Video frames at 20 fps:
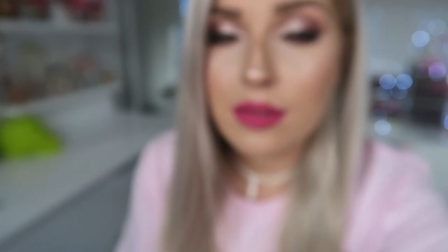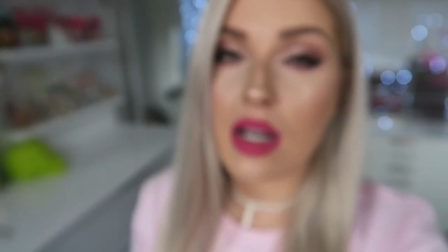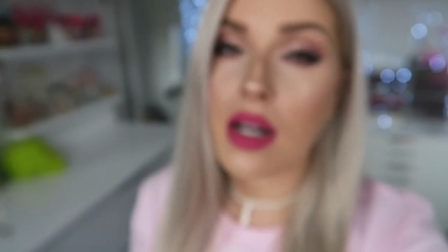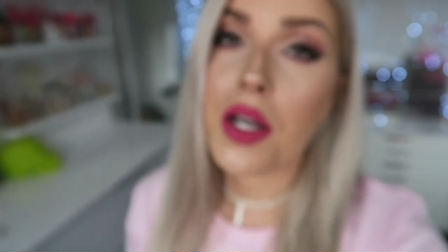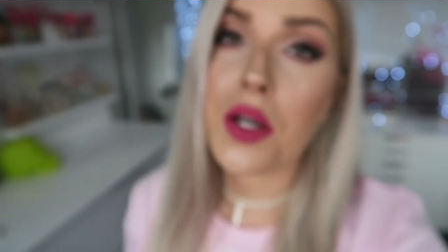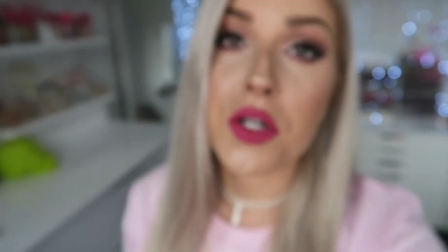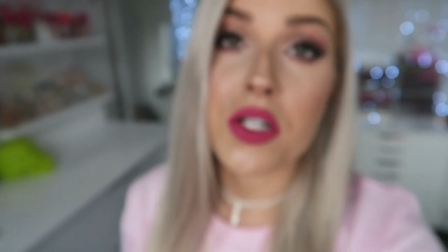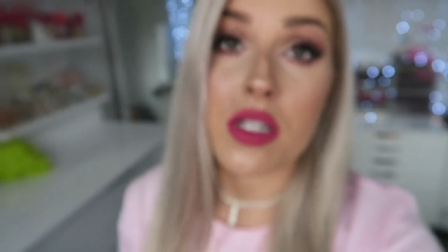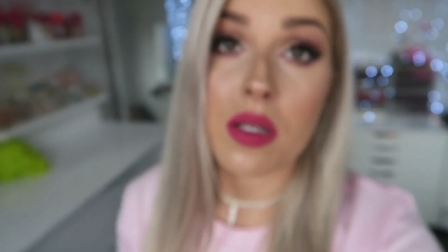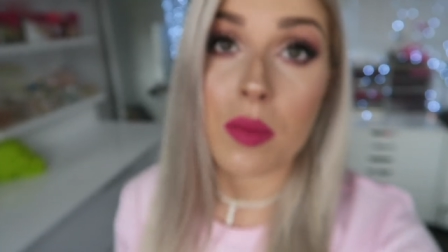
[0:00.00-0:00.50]
And
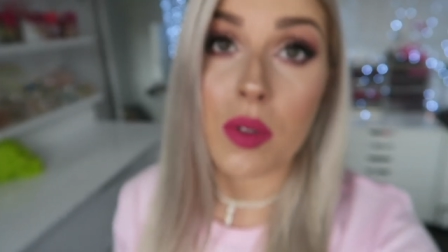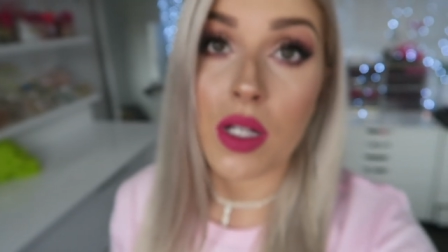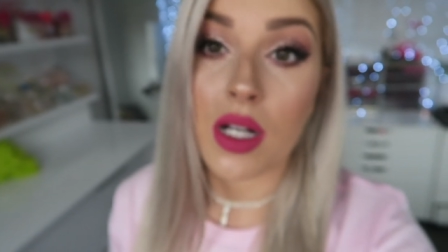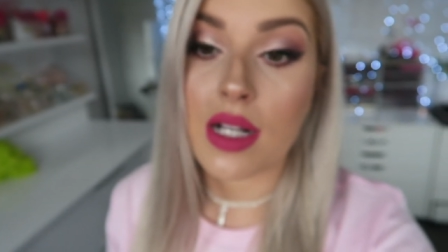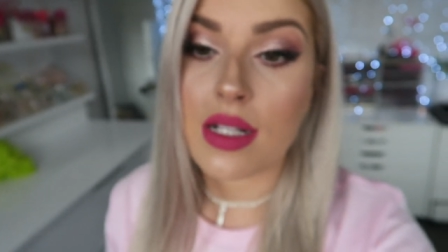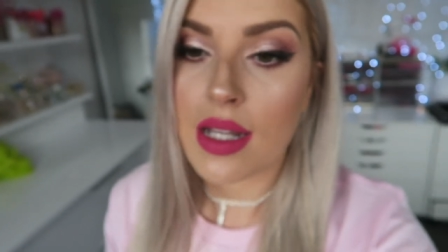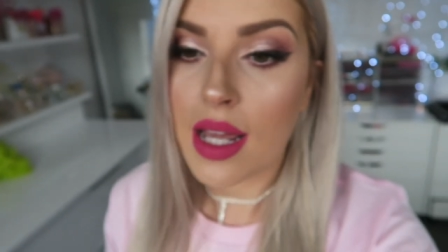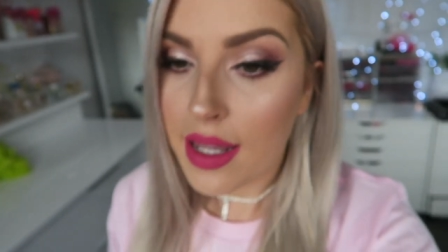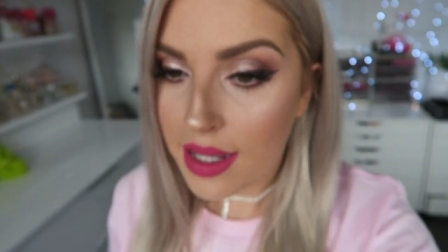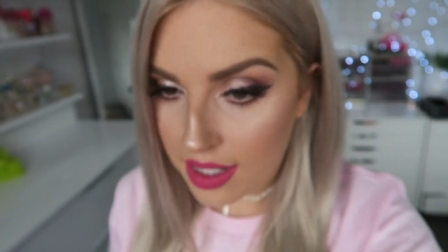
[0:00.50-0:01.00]
I know some of you
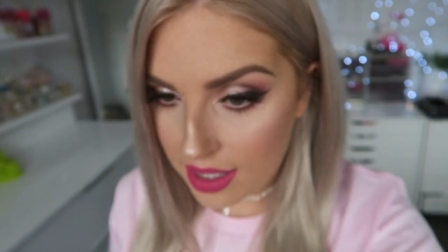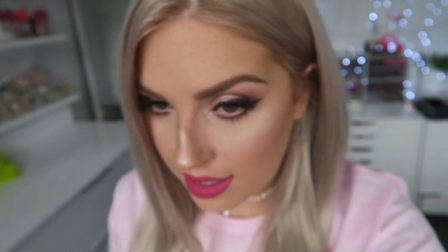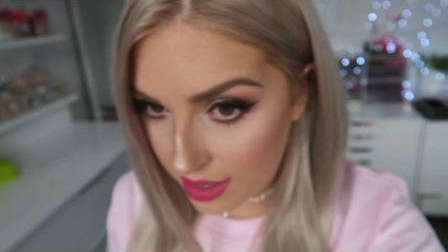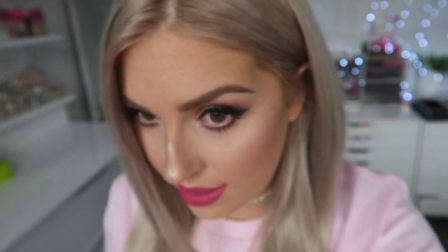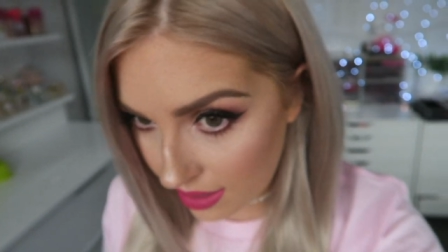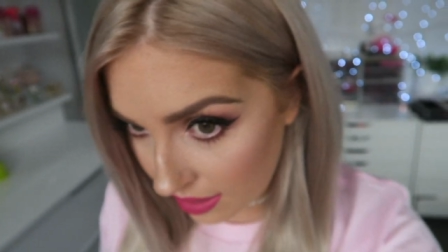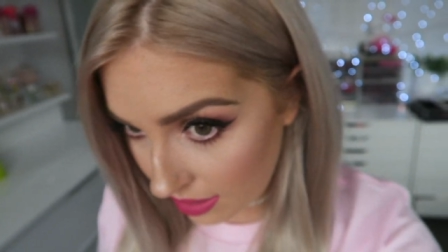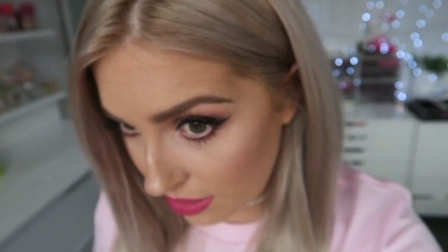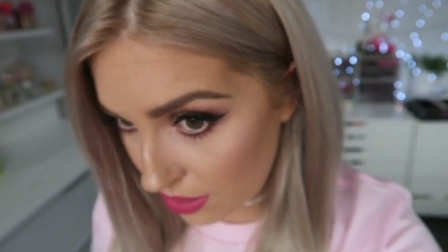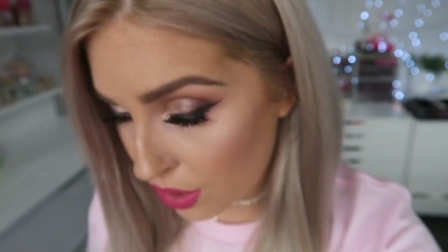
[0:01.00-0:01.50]
guys like that kind
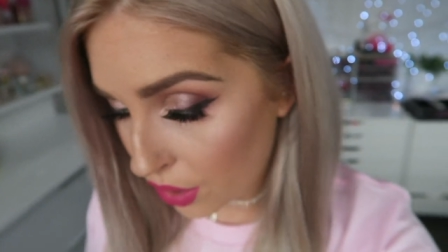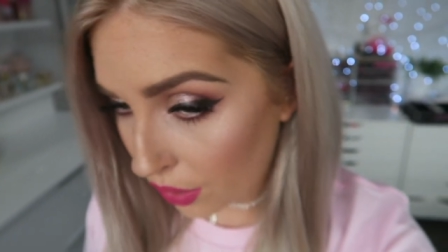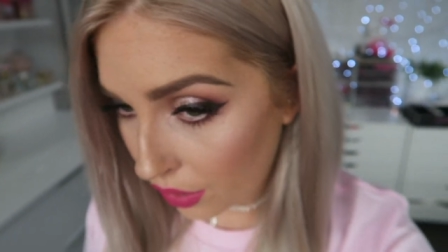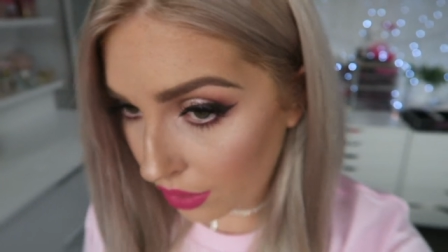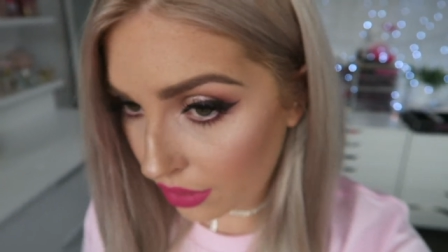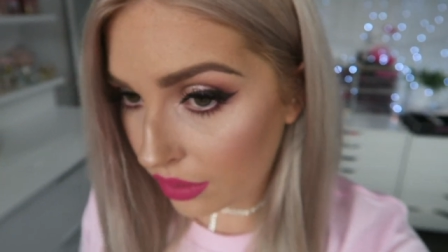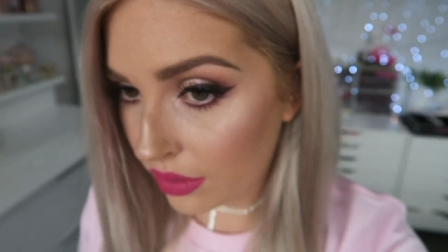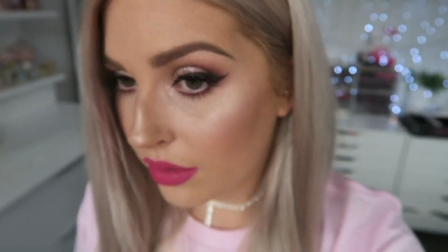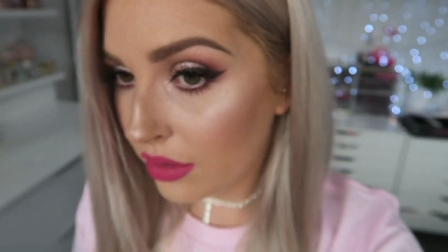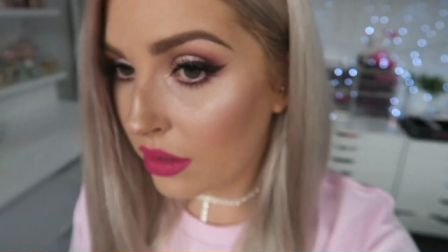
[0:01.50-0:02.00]
of thing
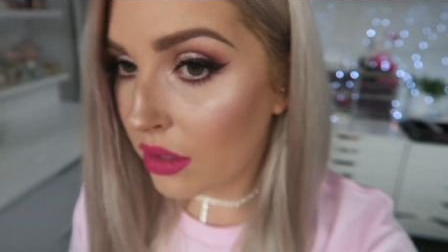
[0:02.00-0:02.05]
so